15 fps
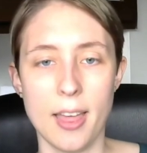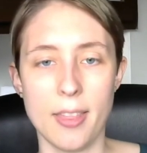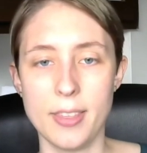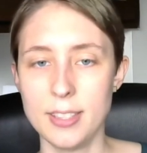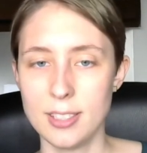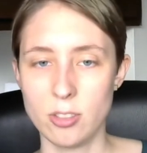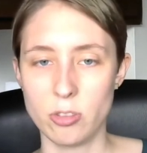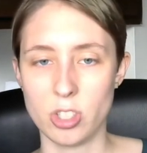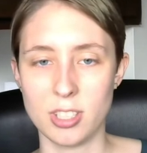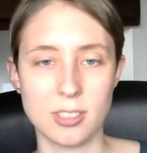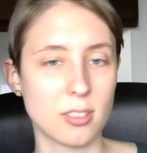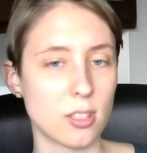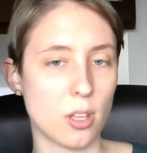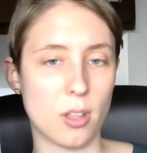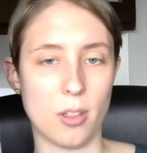This is
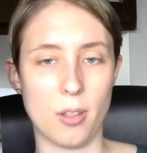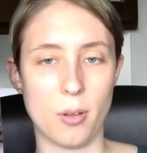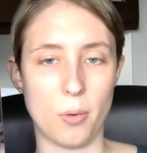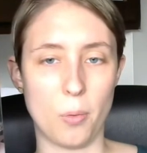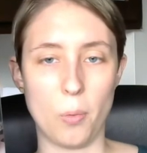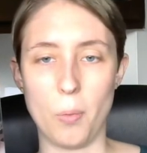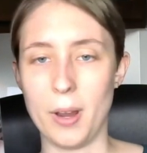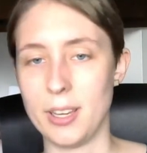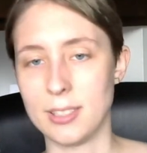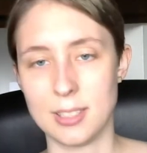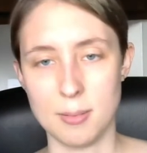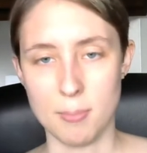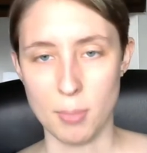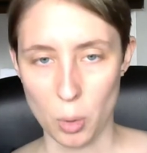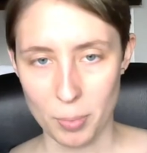just ways
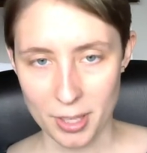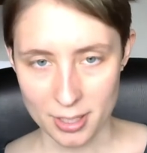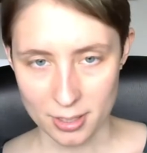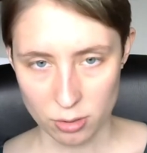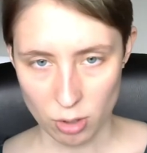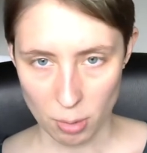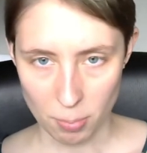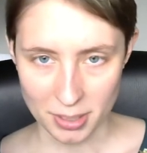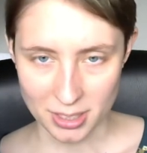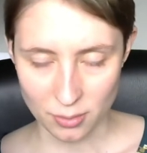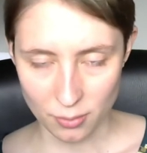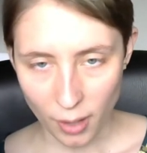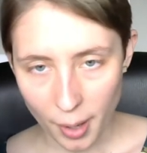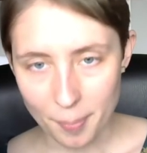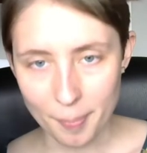the Möbius strip is
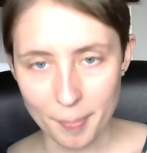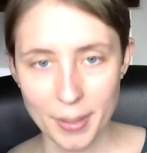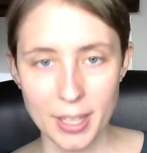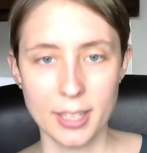fun.